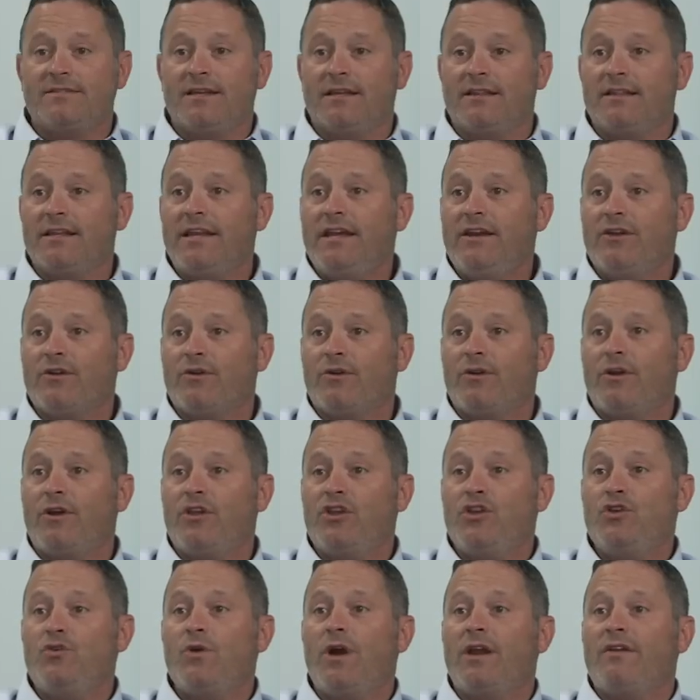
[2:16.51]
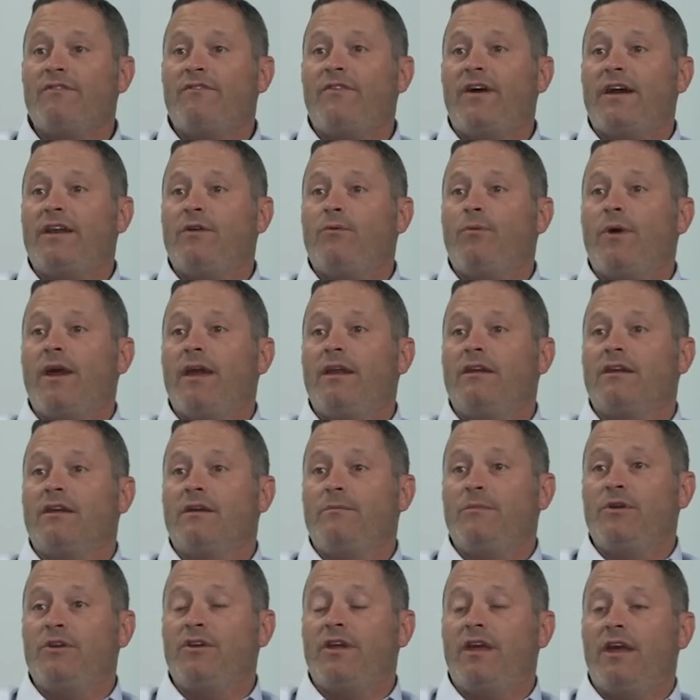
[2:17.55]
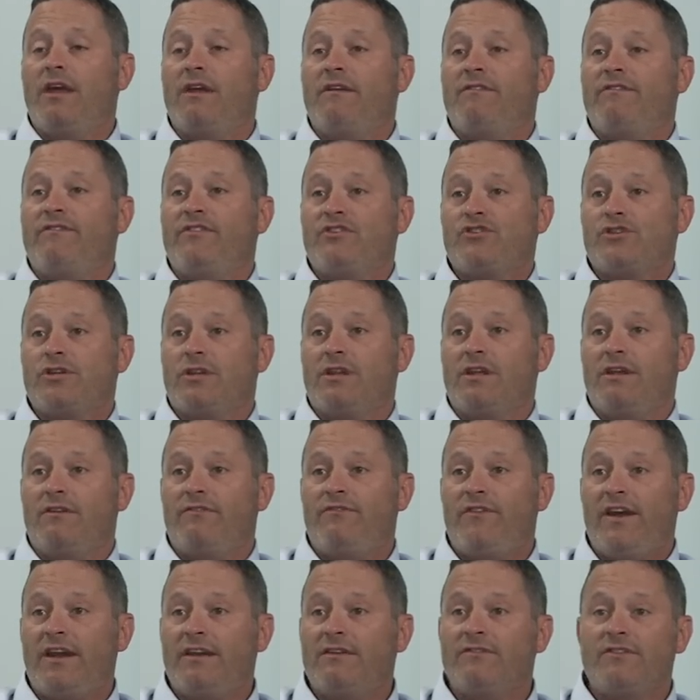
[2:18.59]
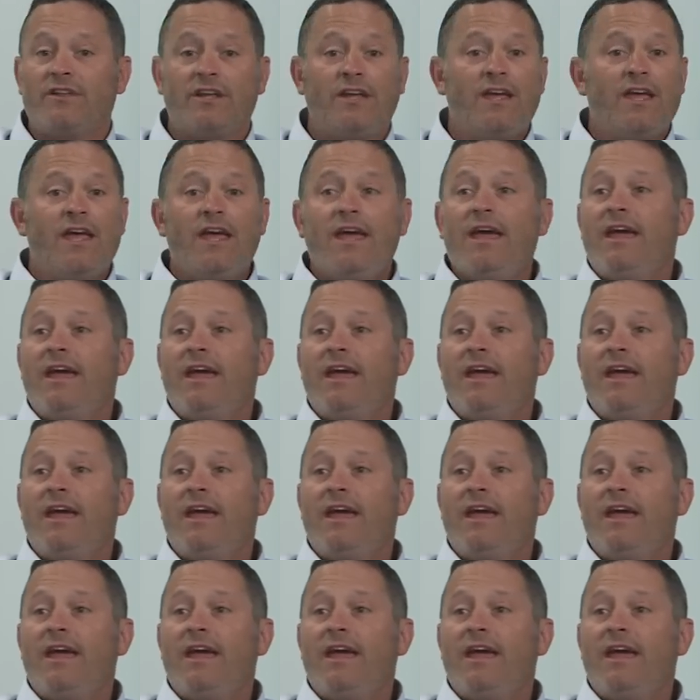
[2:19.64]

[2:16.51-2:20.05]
a leader, you got to find a way to communicate efficiently, effectively.